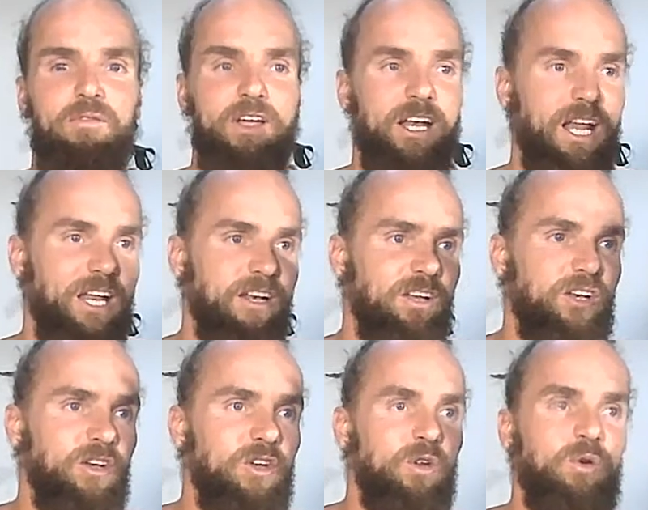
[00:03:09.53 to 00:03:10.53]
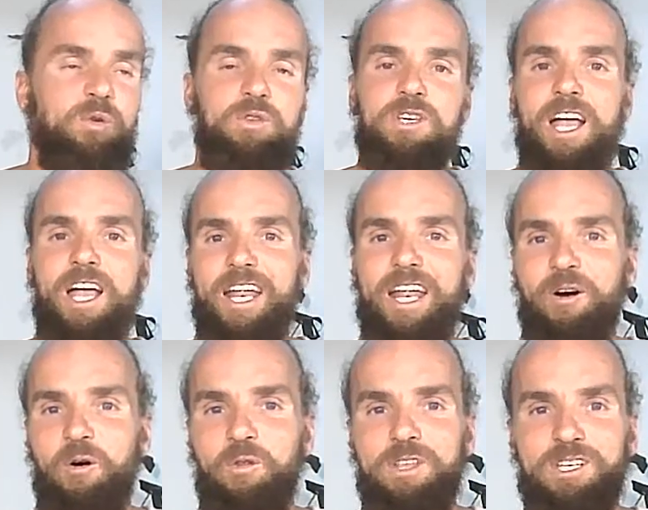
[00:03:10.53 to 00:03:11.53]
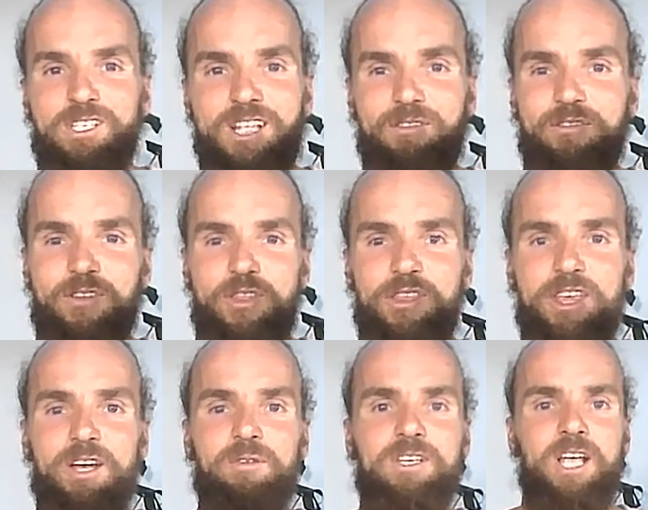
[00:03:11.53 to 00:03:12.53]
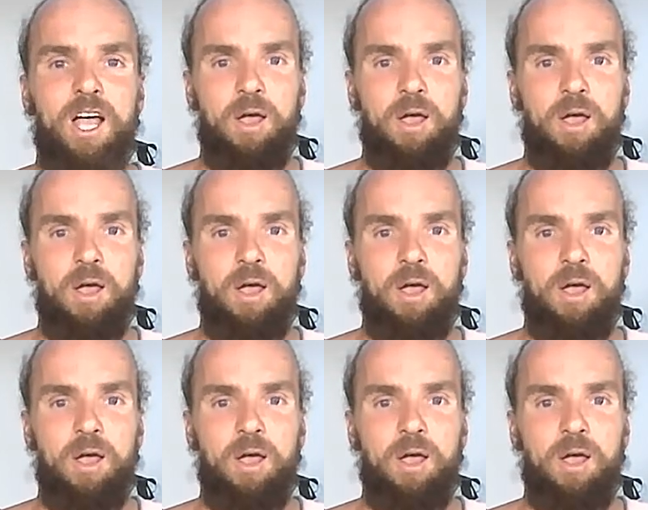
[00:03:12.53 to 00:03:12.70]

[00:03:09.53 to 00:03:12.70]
and the news and all these different theories.